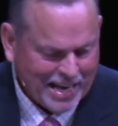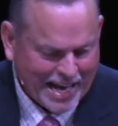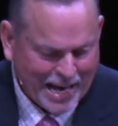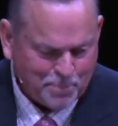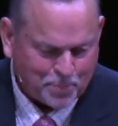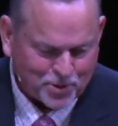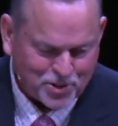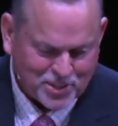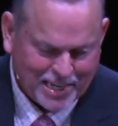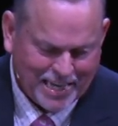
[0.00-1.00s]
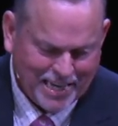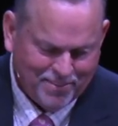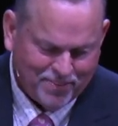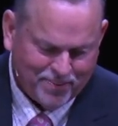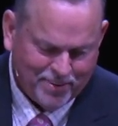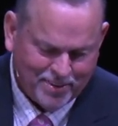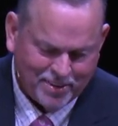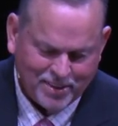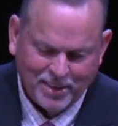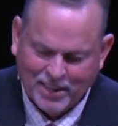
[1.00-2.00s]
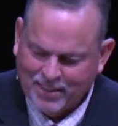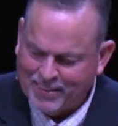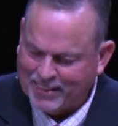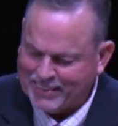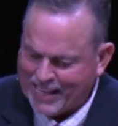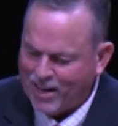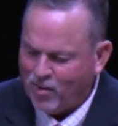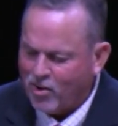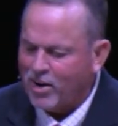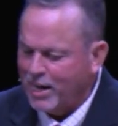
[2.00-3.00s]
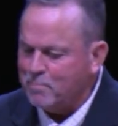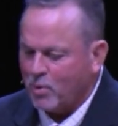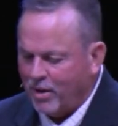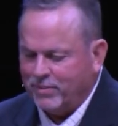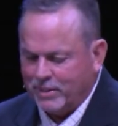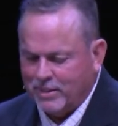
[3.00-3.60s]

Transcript: I perceive that thou art a prophet.